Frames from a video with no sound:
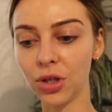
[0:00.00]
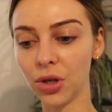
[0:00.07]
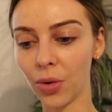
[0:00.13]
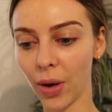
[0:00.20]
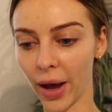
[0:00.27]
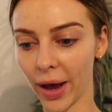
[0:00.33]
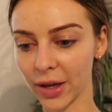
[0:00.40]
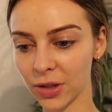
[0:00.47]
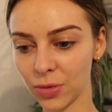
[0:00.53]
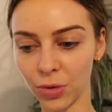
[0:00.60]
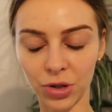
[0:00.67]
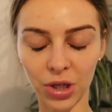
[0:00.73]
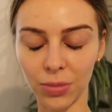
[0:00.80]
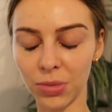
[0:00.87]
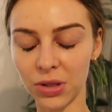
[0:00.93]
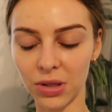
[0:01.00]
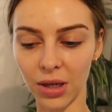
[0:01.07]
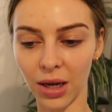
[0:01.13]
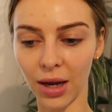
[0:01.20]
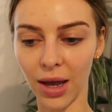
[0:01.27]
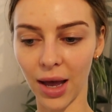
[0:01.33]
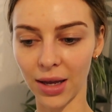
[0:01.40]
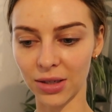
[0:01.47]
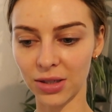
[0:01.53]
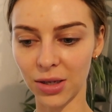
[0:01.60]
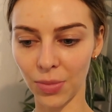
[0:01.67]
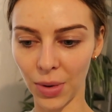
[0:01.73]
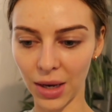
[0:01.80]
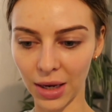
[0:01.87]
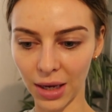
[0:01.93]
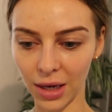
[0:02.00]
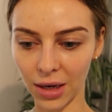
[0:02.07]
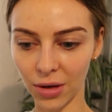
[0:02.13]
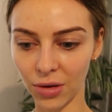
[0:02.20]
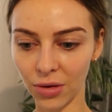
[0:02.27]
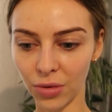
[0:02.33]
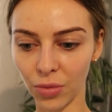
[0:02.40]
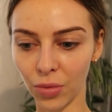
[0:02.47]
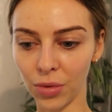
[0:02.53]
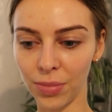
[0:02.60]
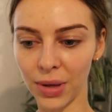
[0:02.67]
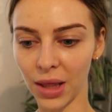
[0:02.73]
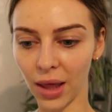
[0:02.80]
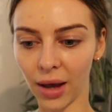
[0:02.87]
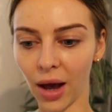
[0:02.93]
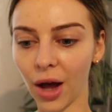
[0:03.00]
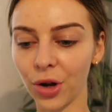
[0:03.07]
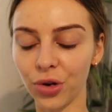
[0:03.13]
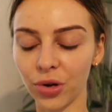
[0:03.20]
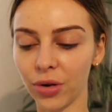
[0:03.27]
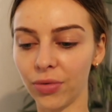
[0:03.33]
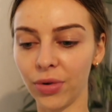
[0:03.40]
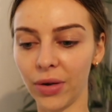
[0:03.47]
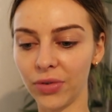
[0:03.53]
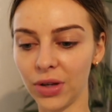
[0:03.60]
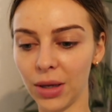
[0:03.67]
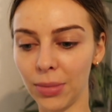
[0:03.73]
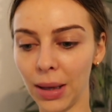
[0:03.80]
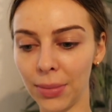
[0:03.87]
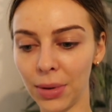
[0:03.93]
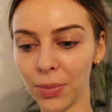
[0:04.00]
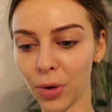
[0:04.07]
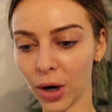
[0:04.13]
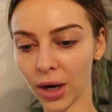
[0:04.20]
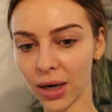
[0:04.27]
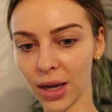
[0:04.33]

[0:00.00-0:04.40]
US, which I'm just like estimating would be like 150, maybe more